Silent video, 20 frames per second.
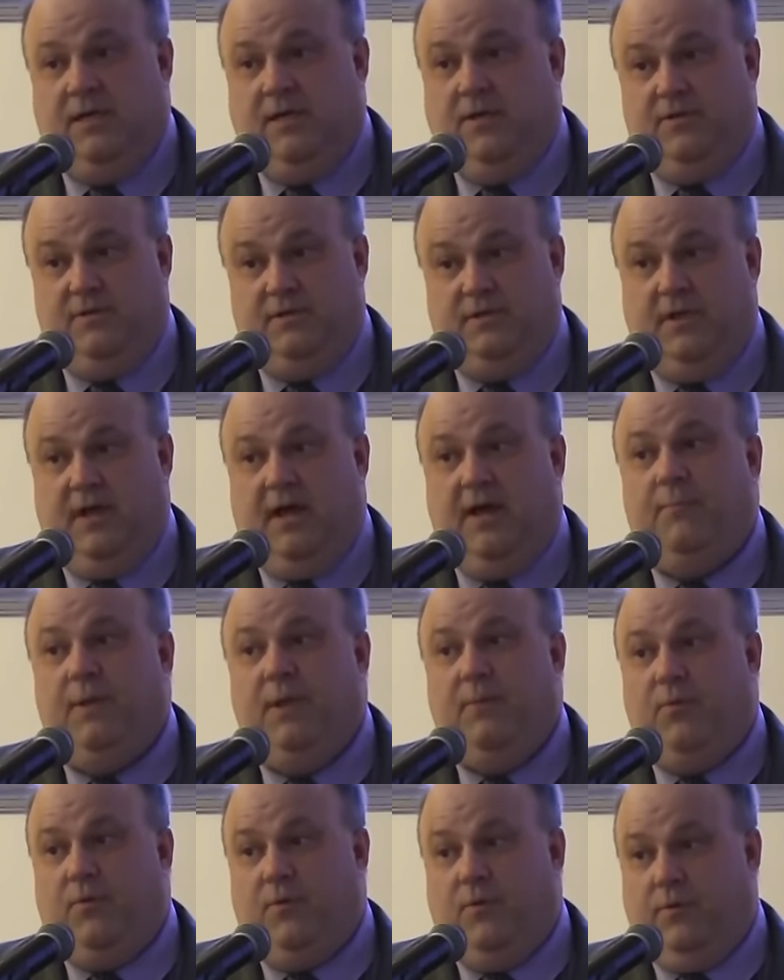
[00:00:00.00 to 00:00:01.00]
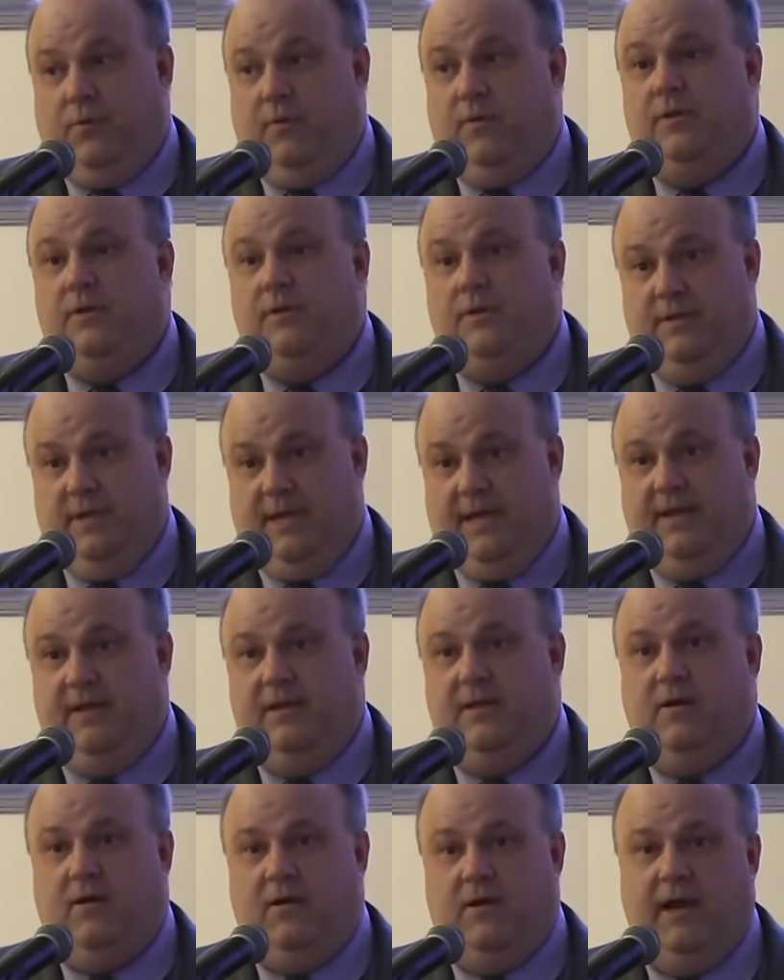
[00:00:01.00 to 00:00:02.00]
you know, there's a lot of people
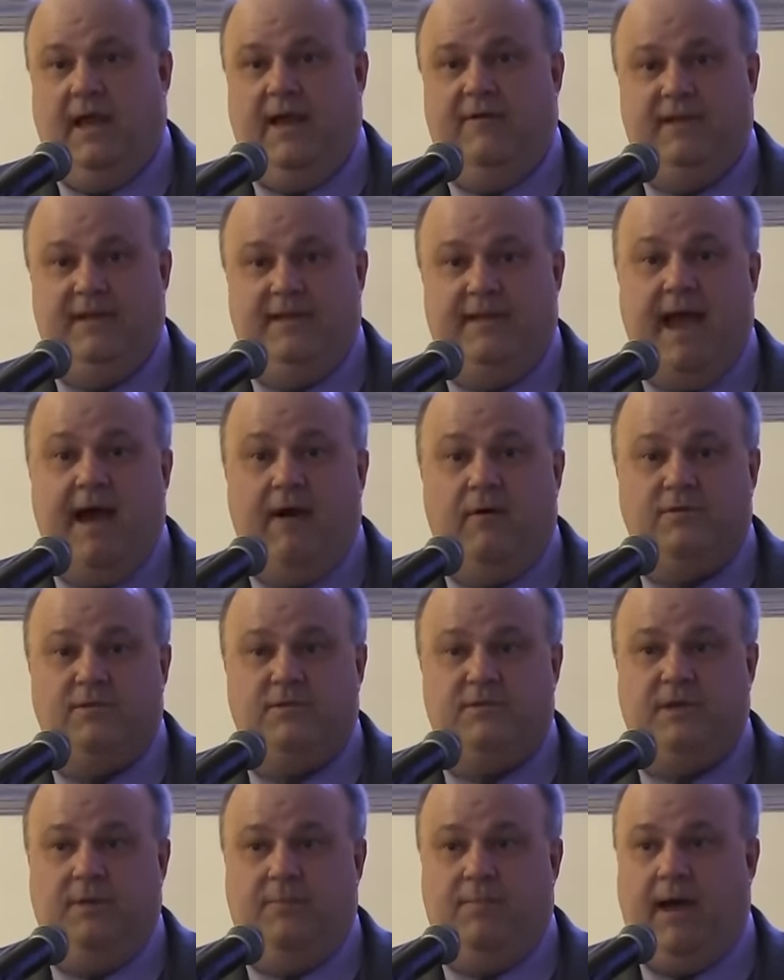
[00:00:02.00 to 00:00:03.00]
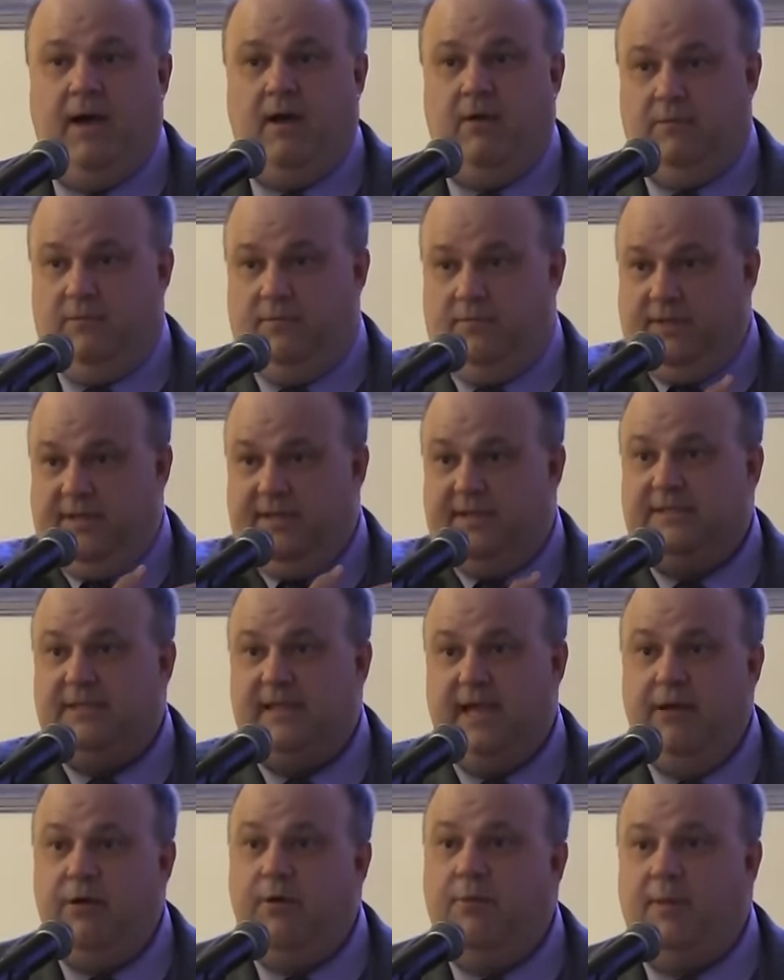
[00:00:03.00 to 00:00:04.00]
that are having doubts about
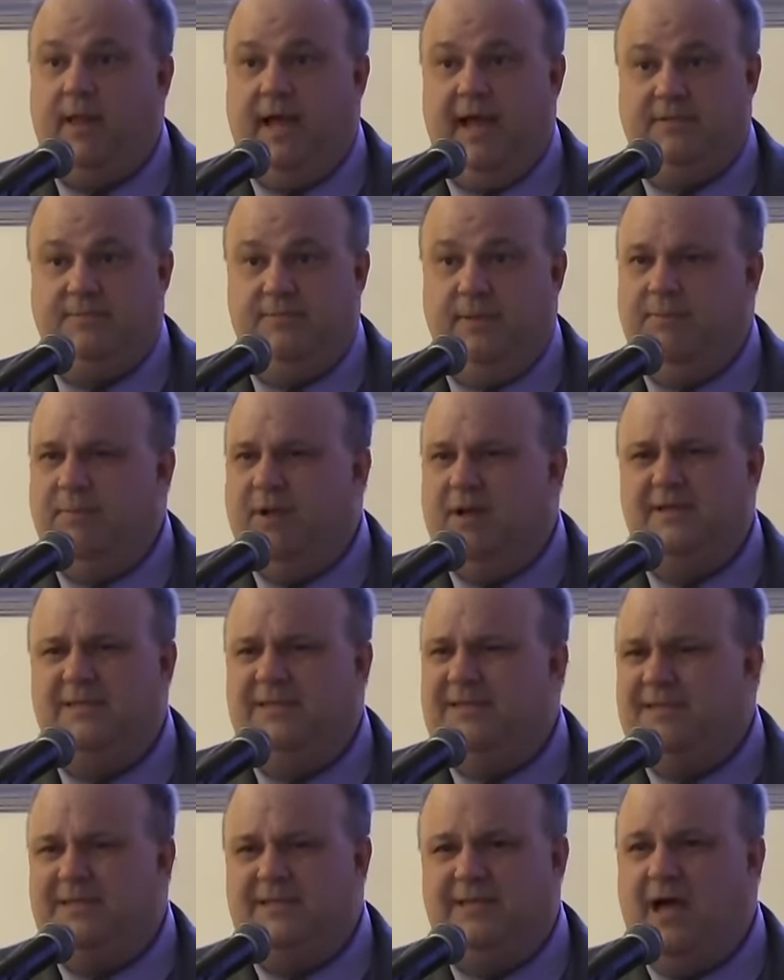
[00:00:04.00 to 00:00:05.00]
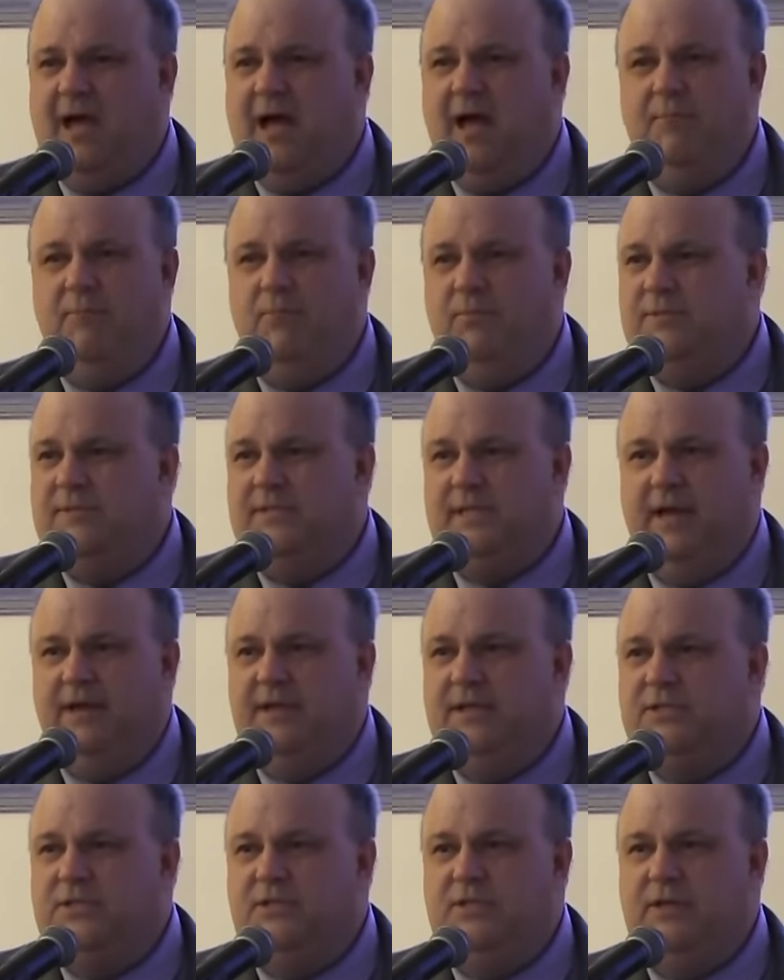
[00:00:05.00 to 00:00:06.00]
this heteroplasmy because at the time
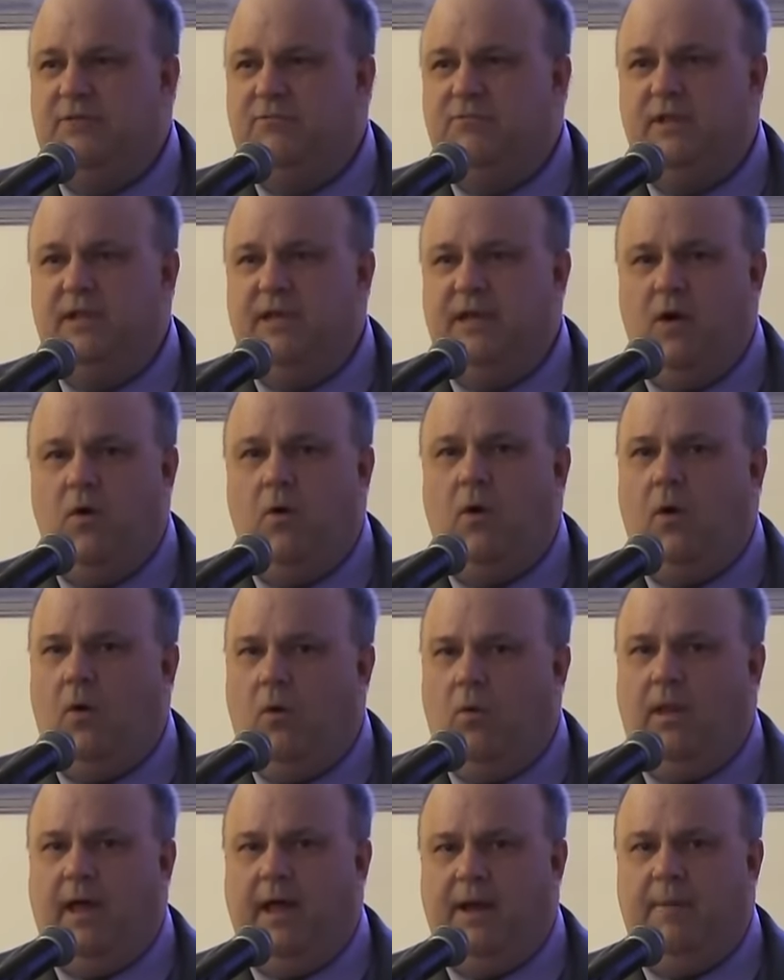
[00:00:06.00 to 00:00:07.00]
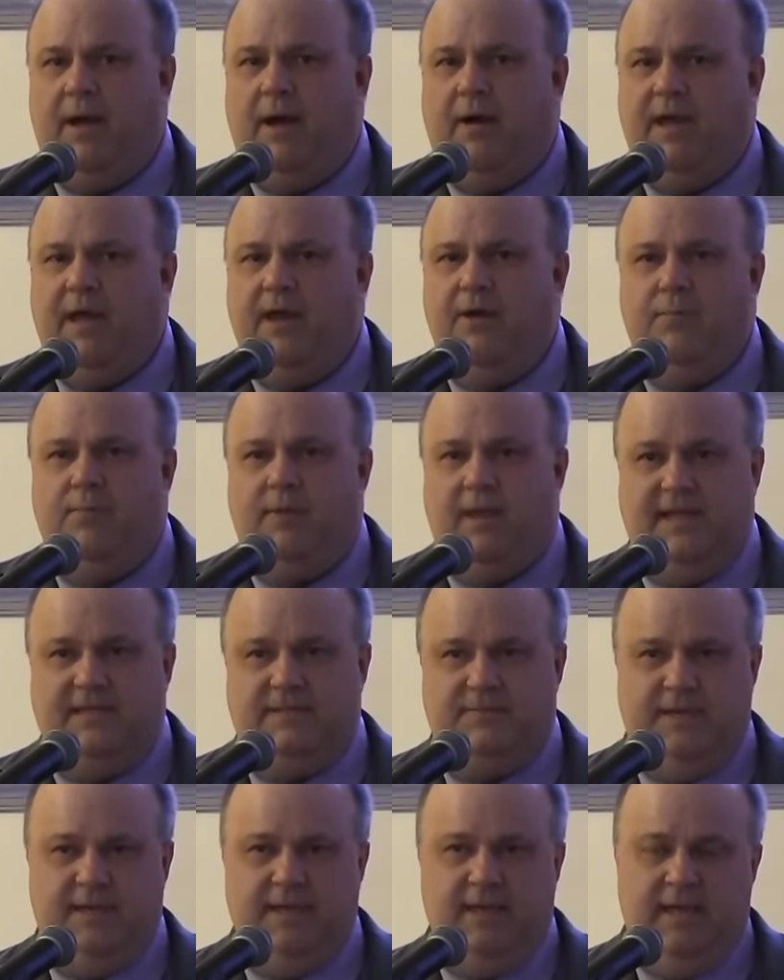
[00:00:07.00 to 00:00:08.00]
scientists didn't really know a whole lot about
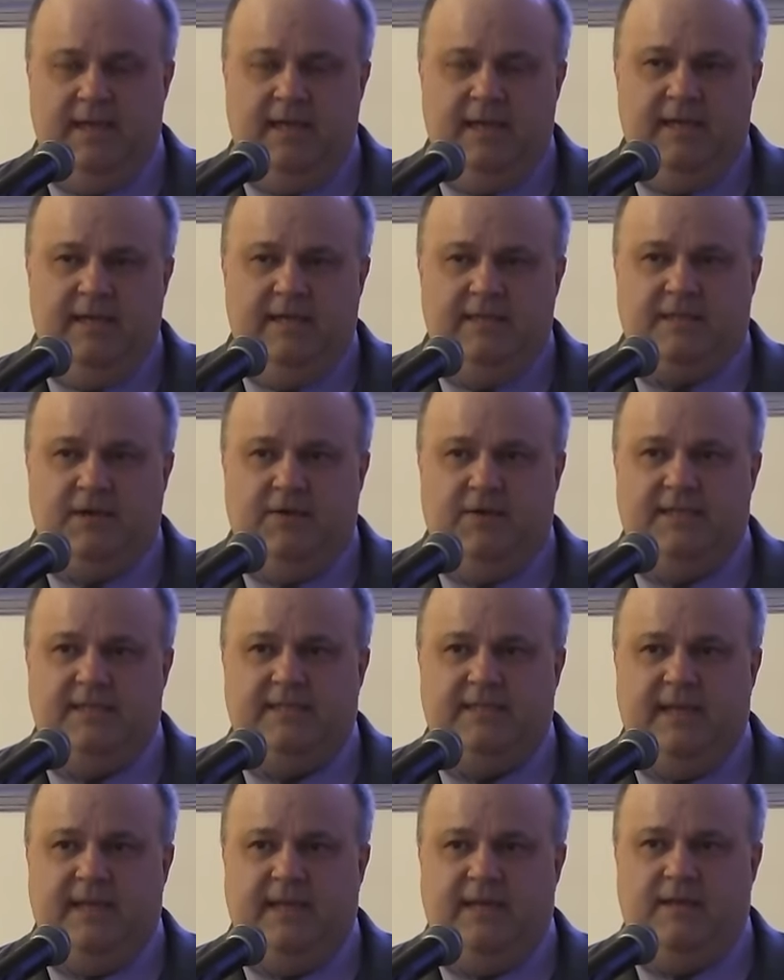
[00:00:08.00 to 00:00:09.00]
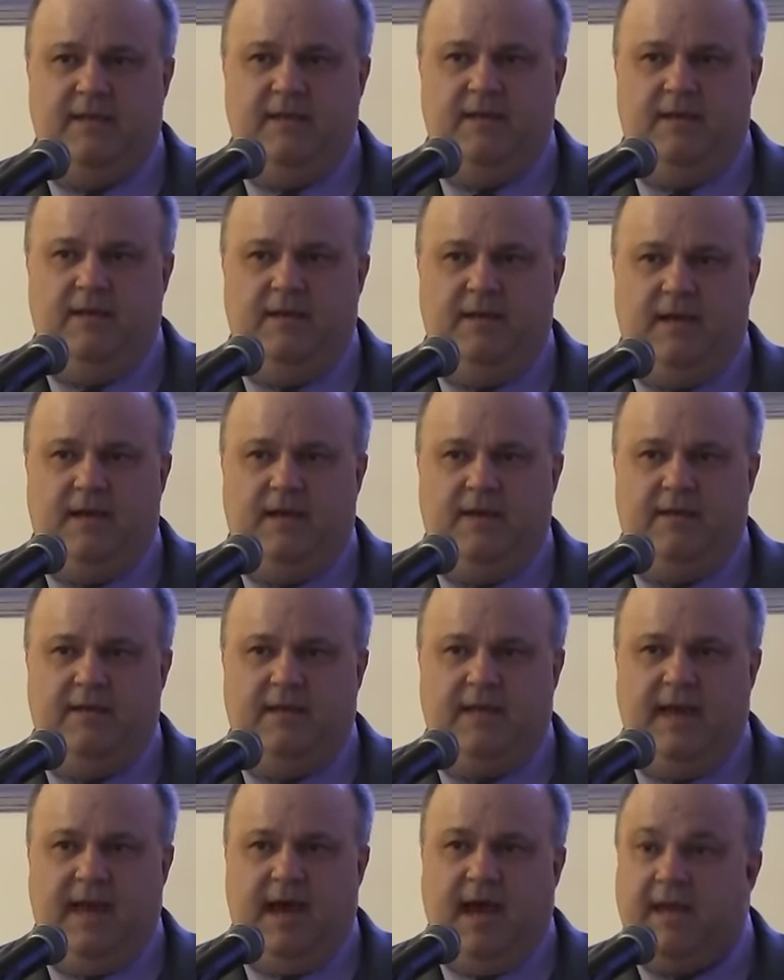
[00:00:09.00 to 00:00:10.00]
heteroplasmy. So he said, uh,
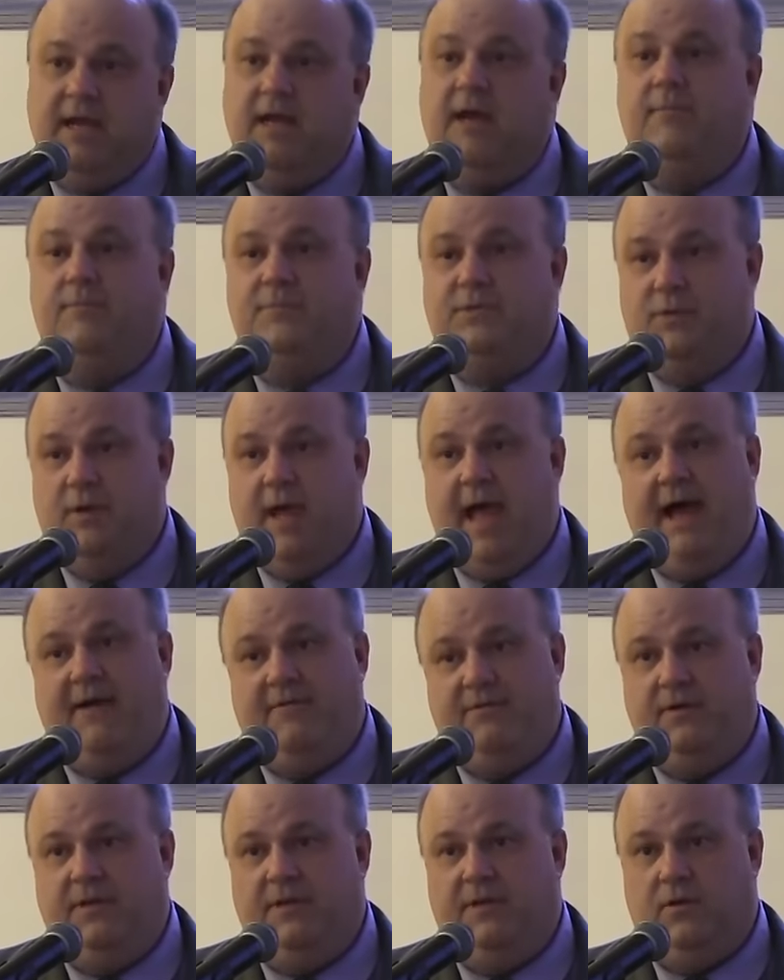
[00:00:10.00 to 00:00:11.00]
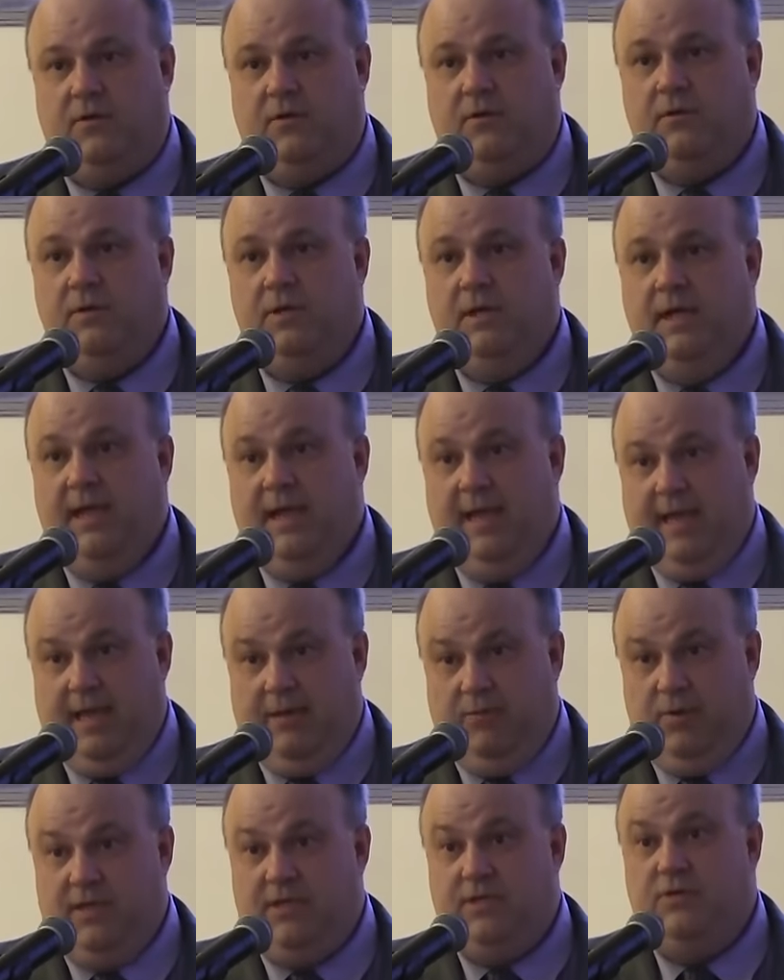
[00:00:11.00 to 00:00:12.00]
"Can I come to AFDIL
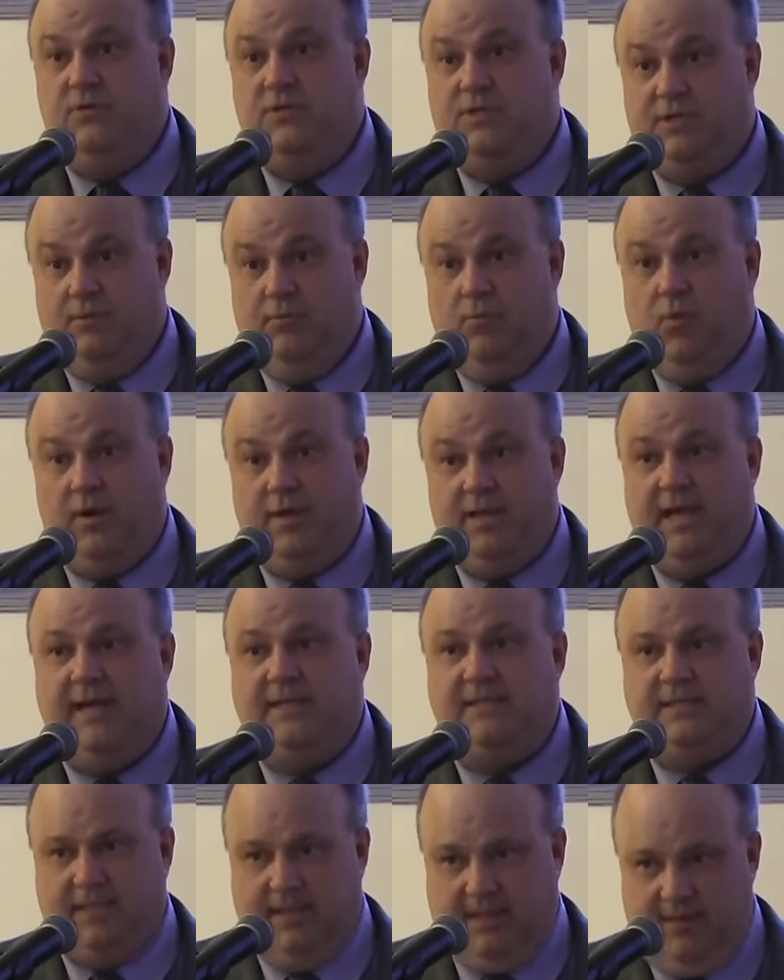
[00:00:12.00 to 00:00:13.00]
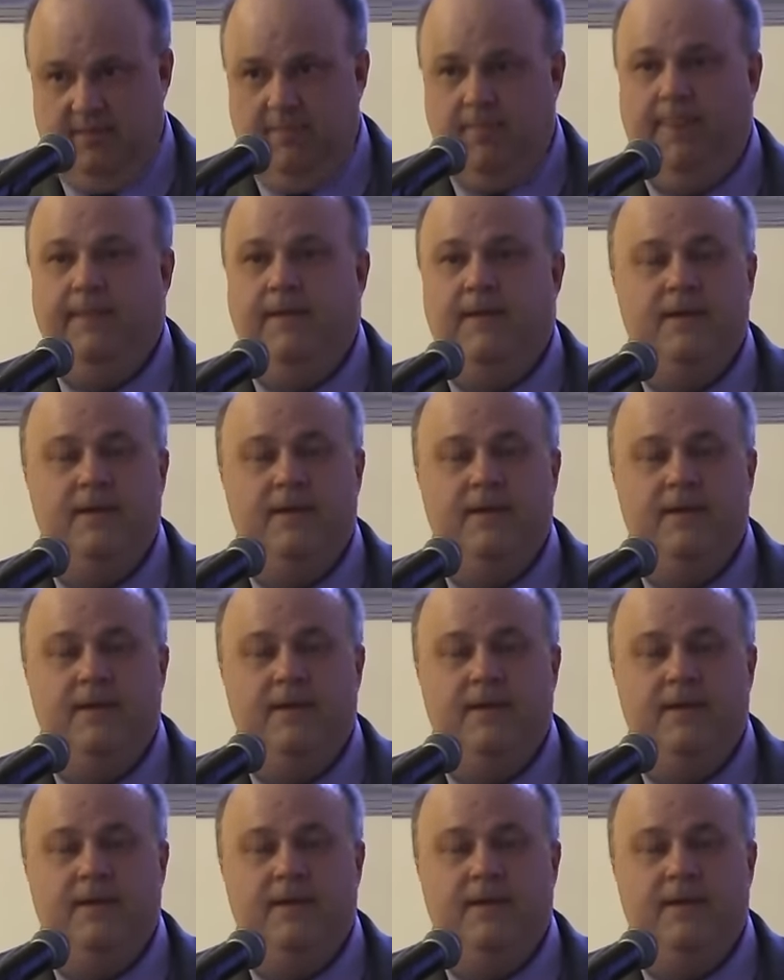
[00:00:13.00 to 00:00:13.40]
and we do some more testing?"